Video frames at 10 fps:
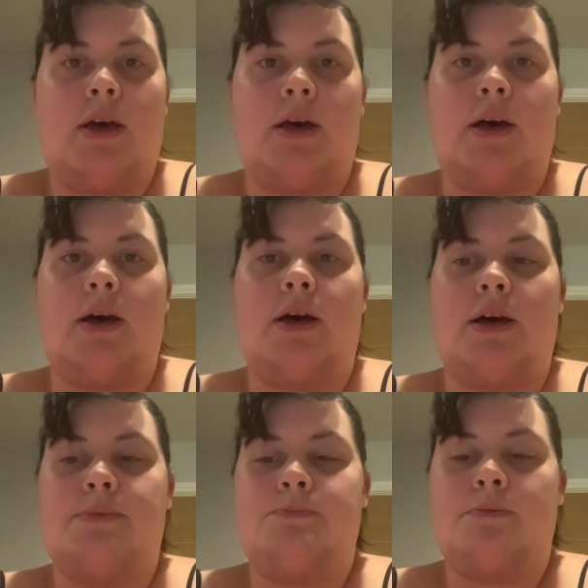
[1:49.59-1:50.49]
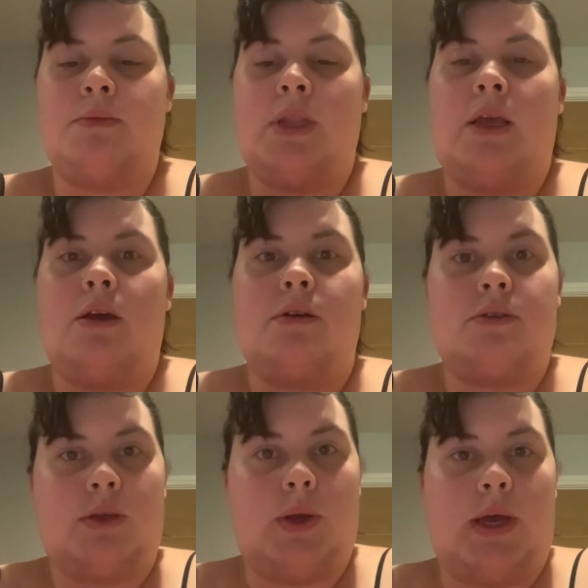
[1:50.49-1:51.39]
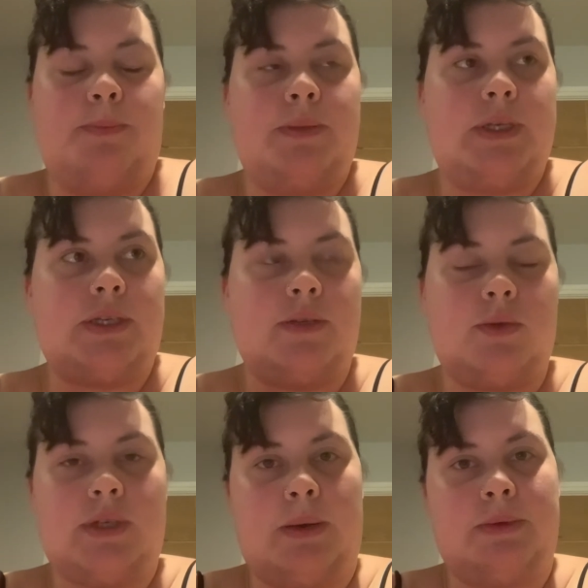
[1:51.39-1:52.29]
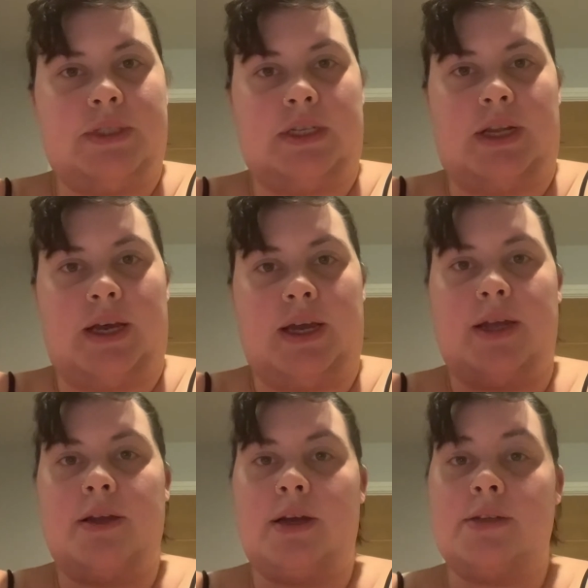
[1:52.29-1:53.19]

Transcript: Um, so yeah, so that's what's happened today.